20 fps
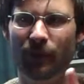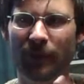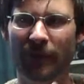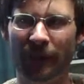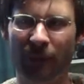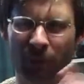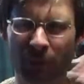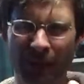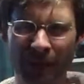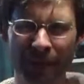
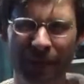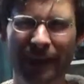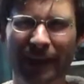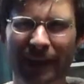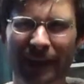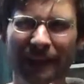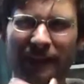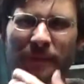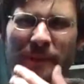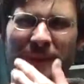like right when I
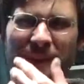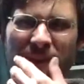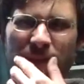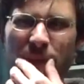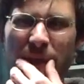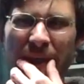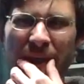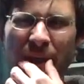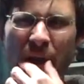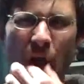got the
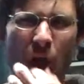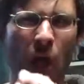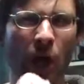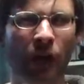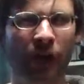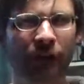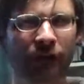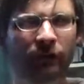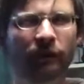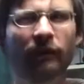PSP in
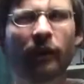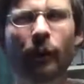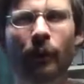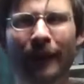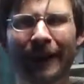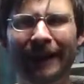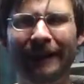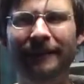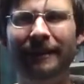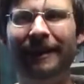August of
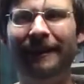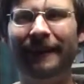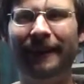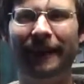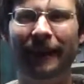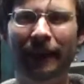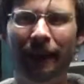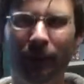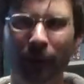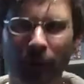'08, because I
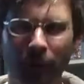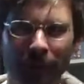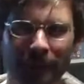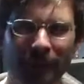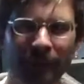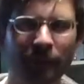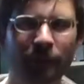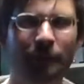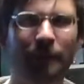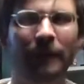got a War
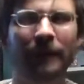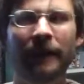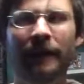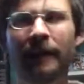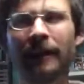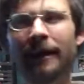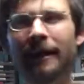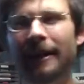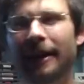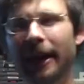PSP,
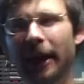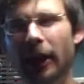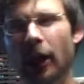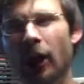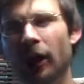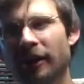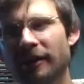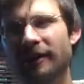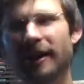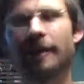got
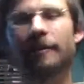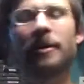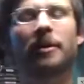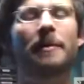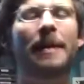R-Type